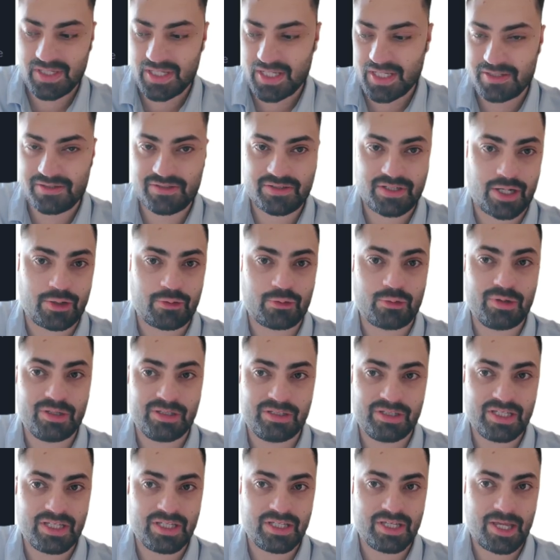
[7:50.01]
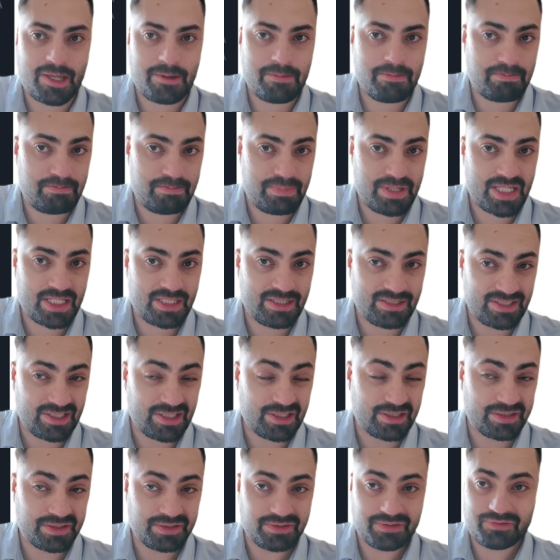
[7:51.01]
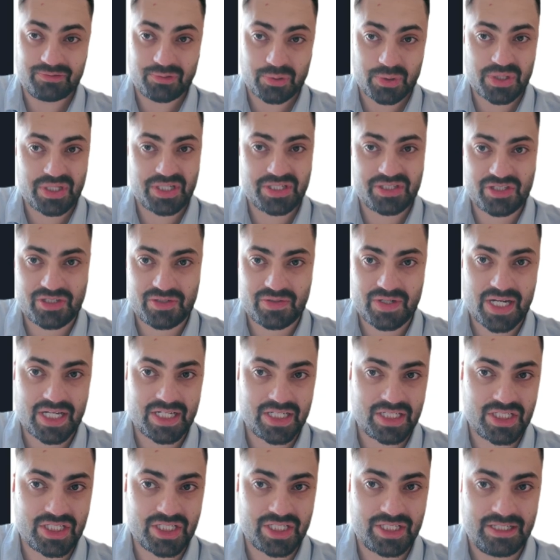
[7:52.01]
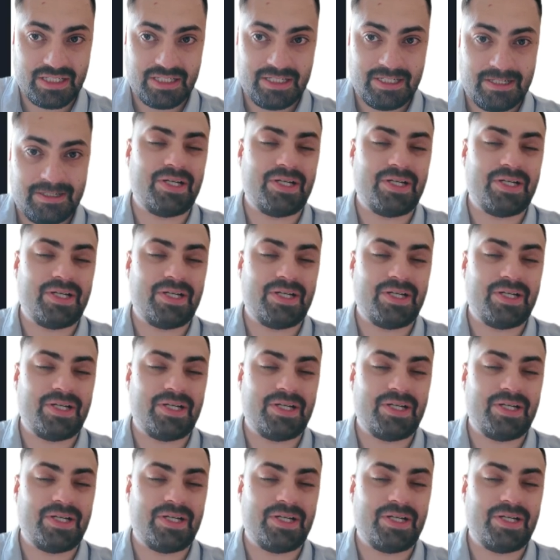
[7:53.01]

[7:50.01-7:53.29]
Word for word: it's not really a big deal for this strategy.